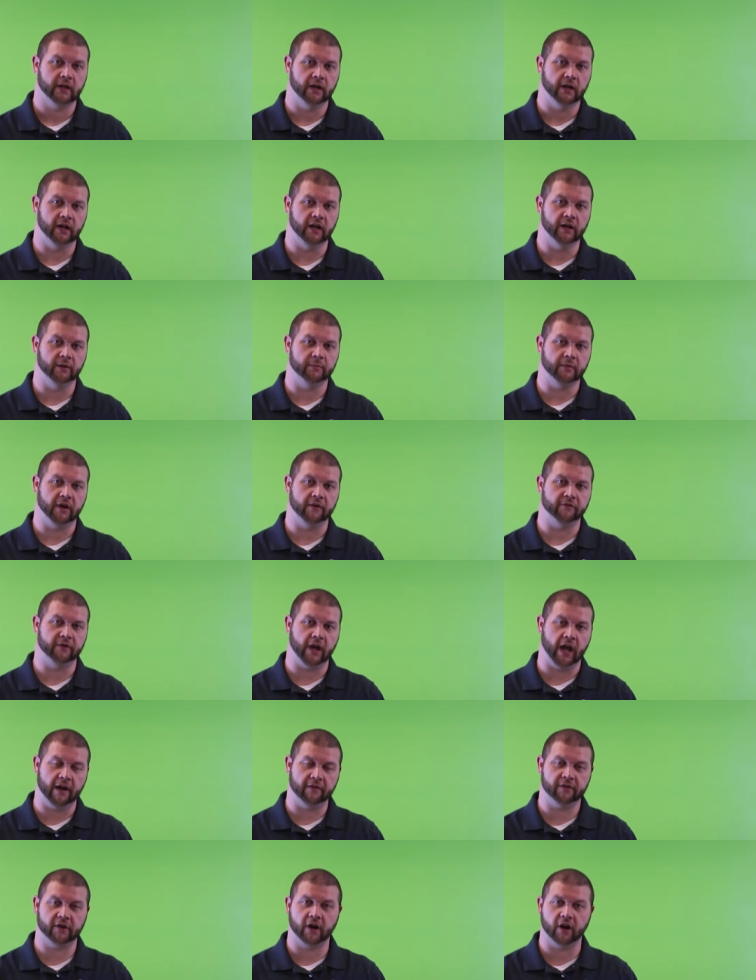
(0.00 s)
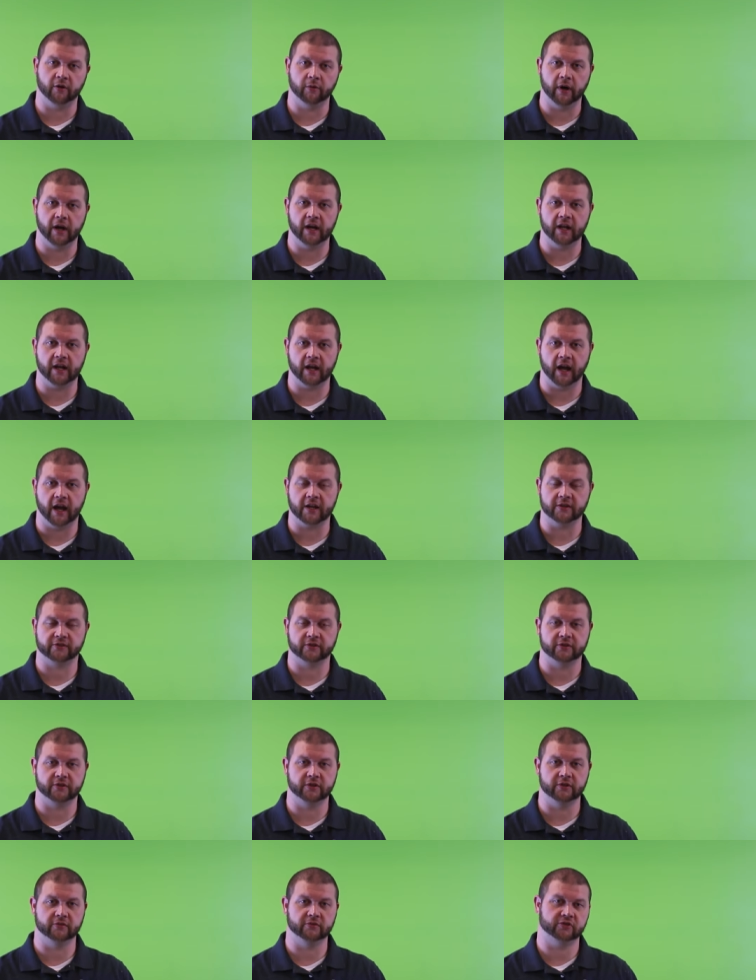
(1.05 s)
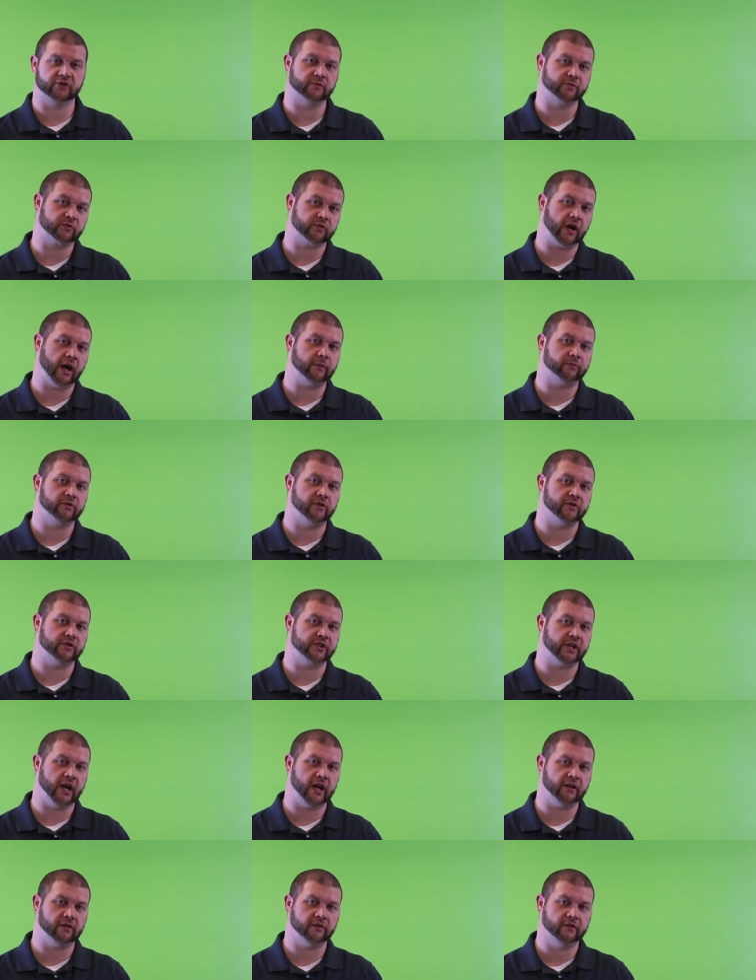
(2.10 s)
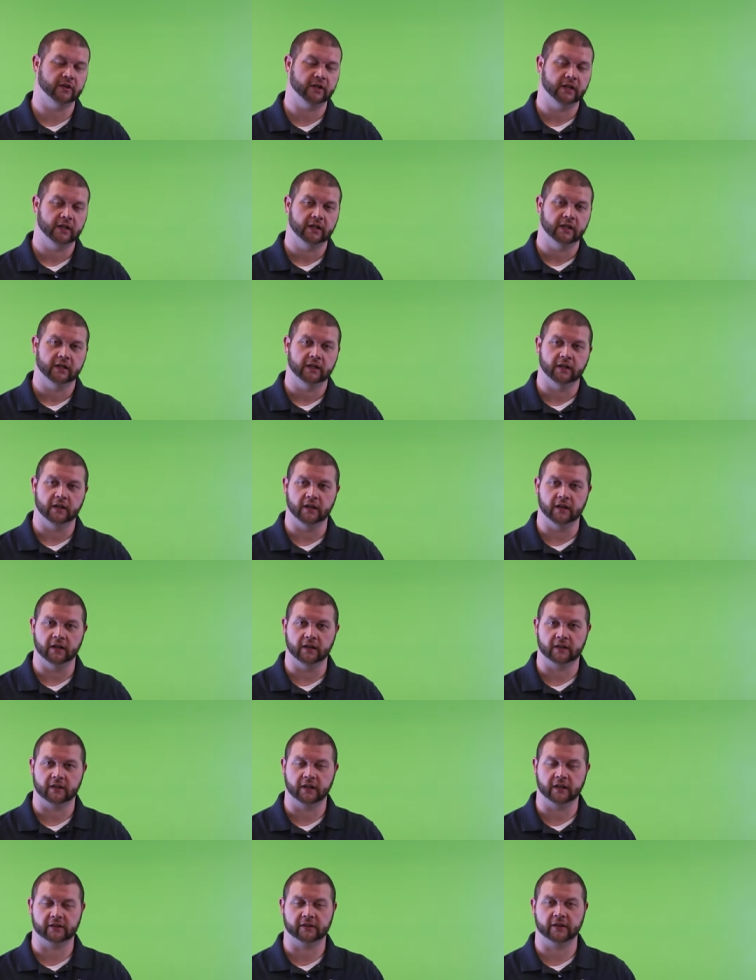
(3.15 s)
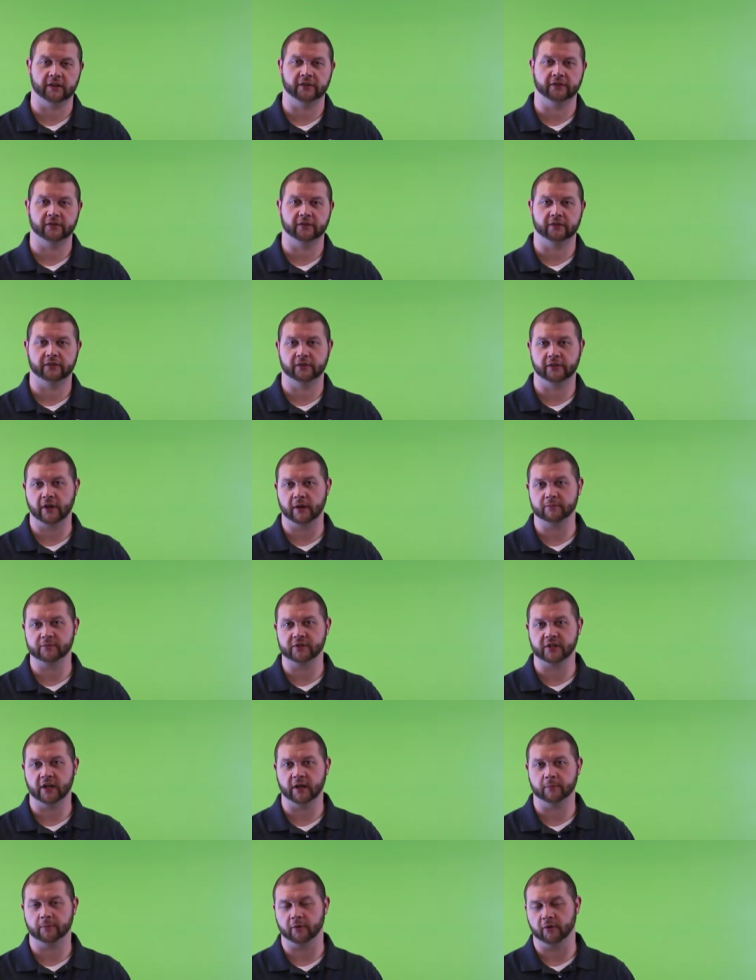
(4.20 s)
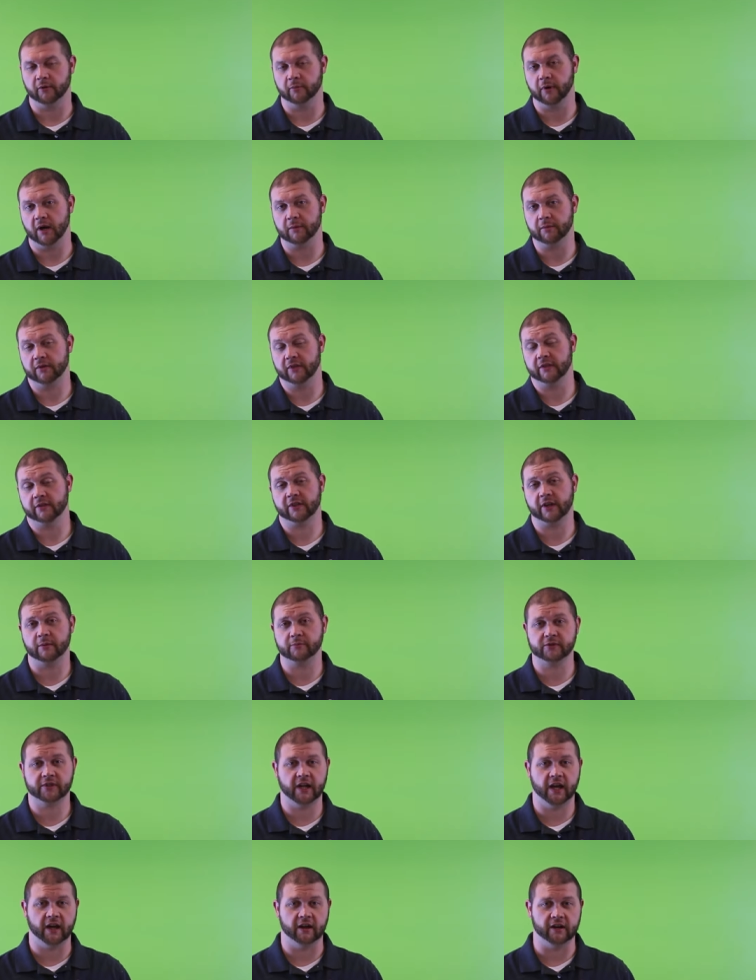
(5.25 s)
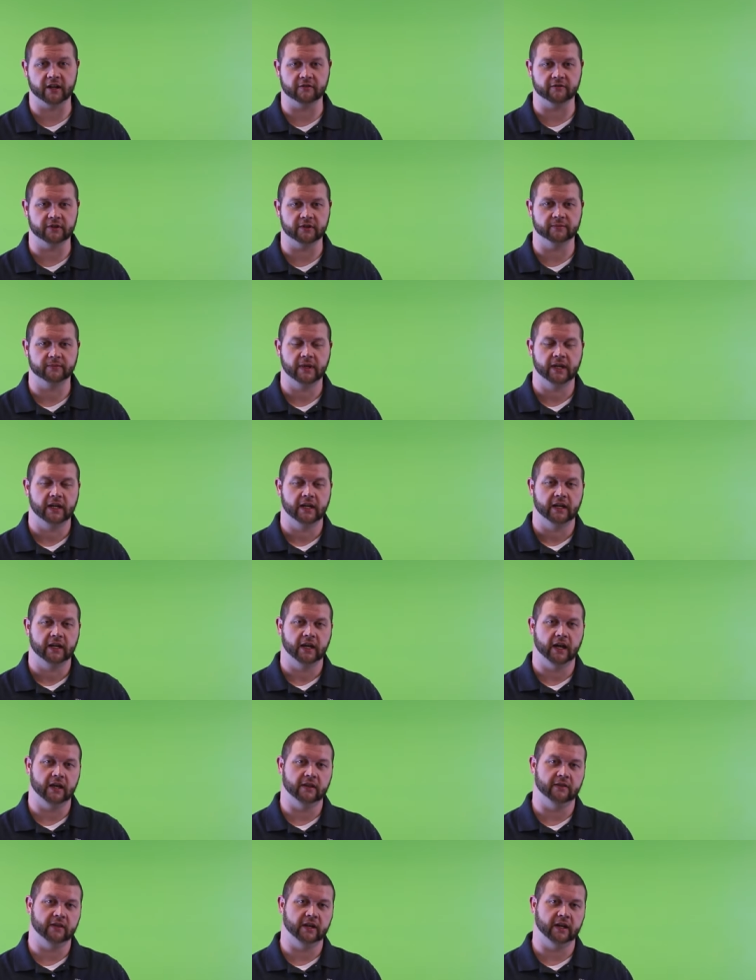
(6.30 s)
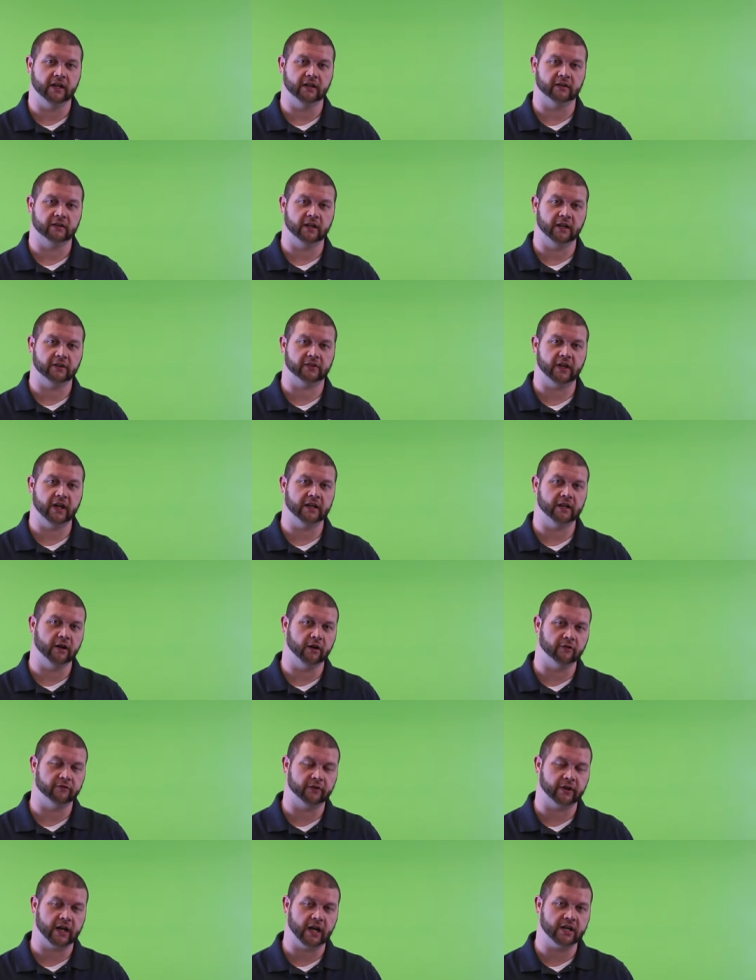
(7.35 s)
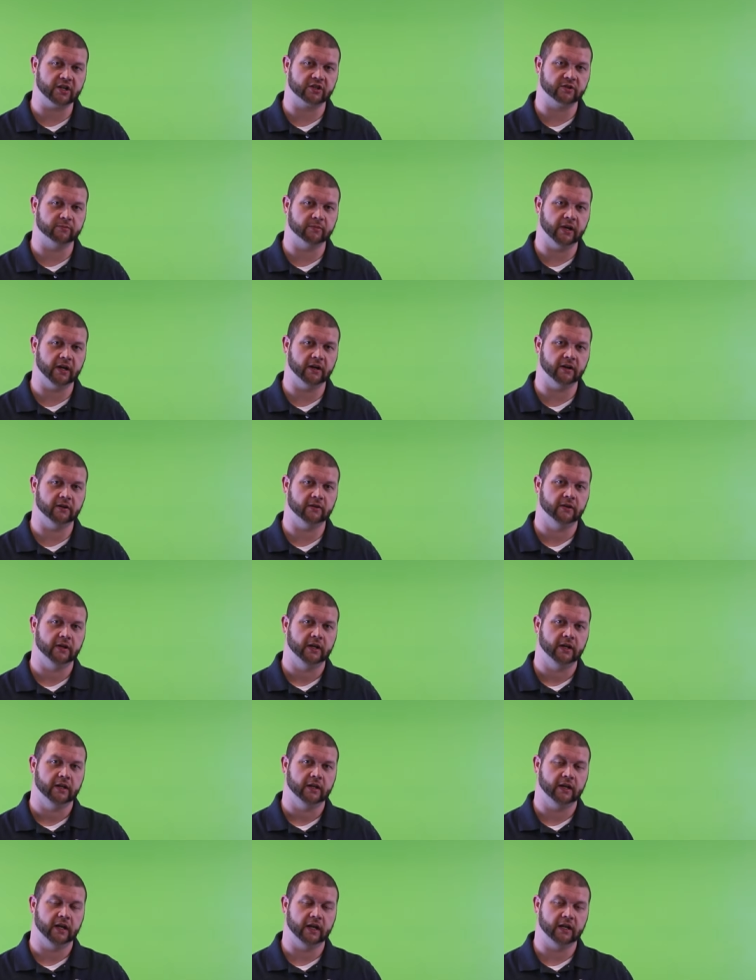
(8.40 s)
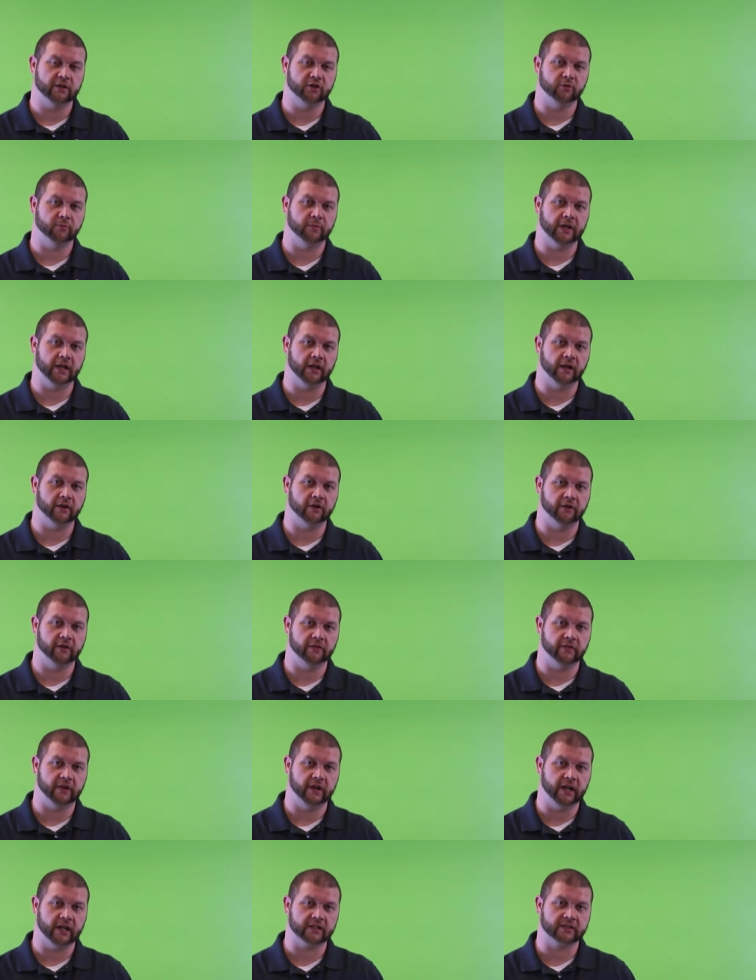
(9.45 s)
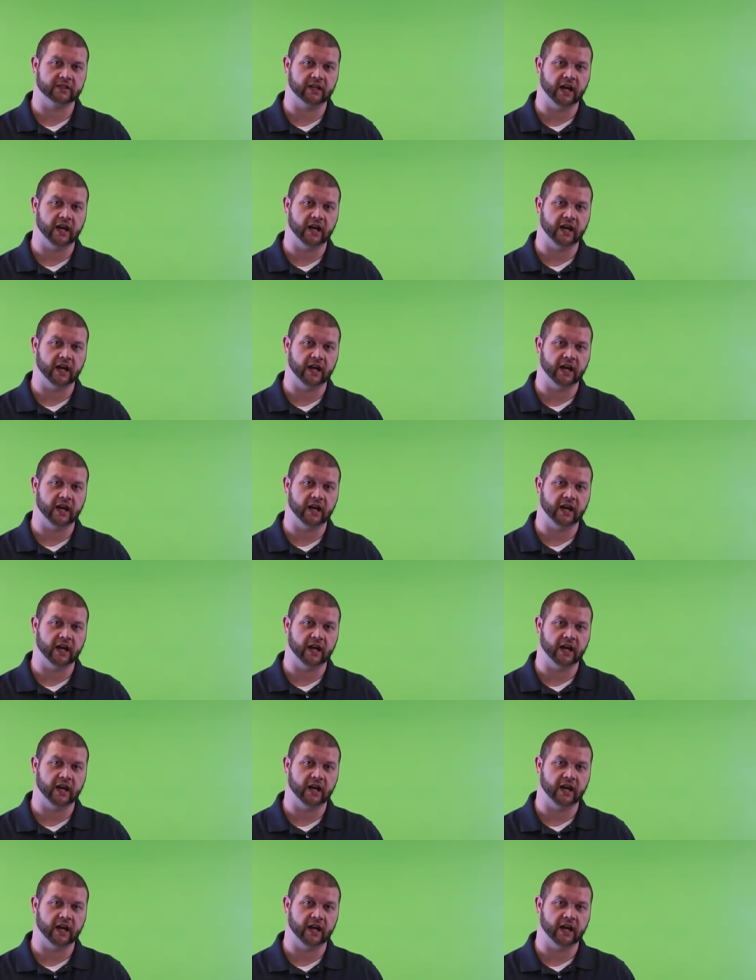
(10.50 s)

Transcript: Um, if you haven't already, I ask that you subscribe to the channel, uh, click the thumbs up or maybe the thumbs down even and then click that notification bell and you'll be alerted the next